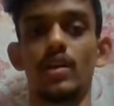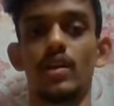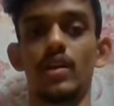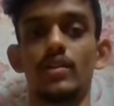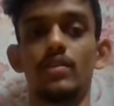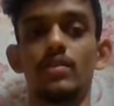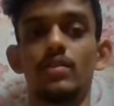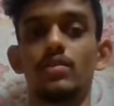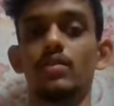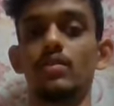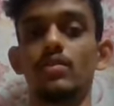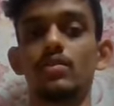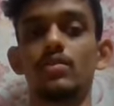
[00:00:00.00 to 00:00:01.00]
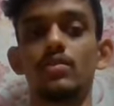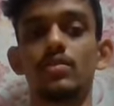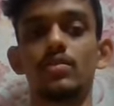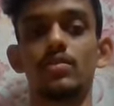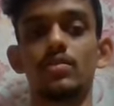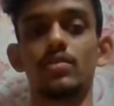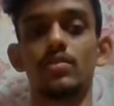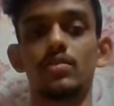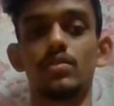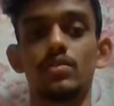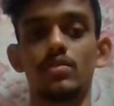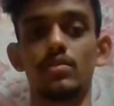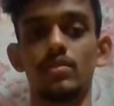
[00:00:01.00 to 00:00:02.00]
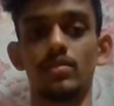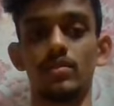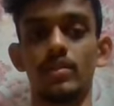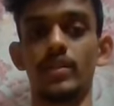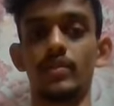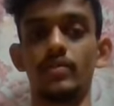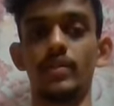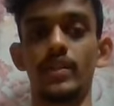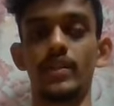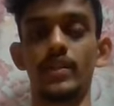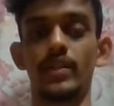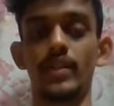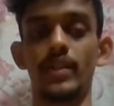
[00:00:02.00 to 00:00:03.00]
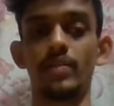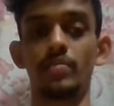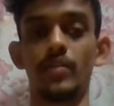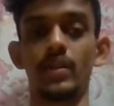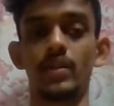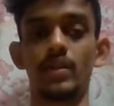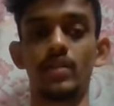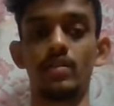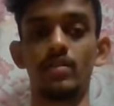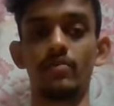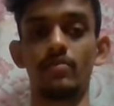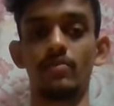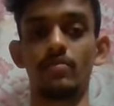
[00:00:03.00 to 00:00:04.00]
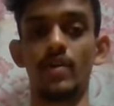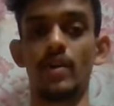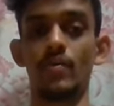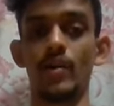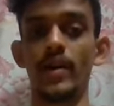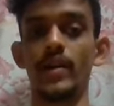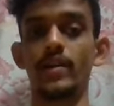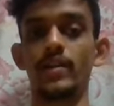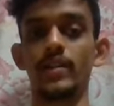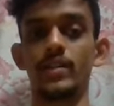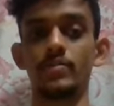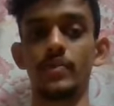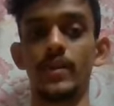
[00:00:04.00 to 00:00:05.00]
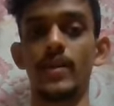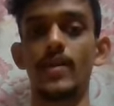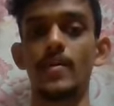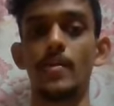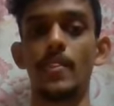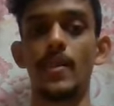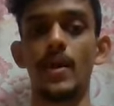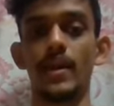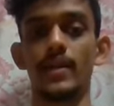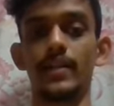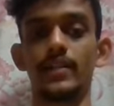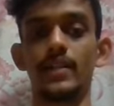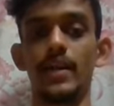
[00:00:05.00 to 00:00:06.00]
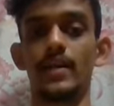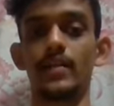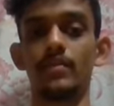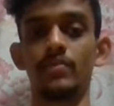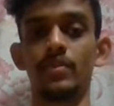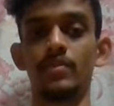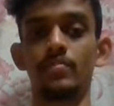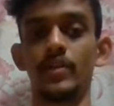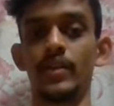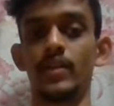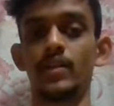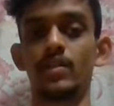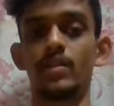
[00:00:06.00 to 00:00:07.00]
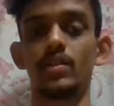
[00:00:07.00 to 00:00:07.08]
and then we'll create a method void display, and in that we'll print